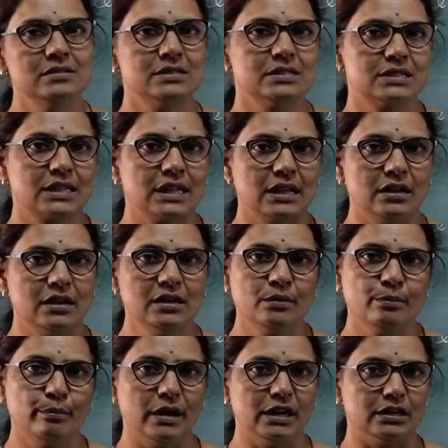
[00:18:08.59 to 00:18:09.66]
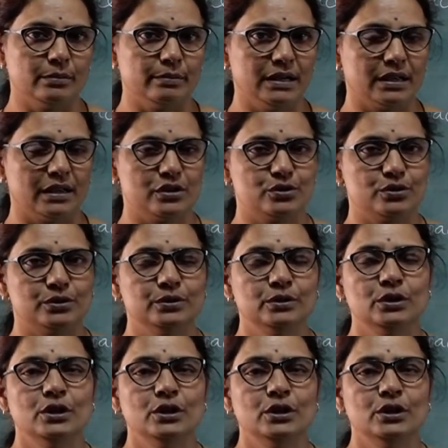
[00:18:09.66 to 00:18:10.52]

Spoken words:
scalar multiplication.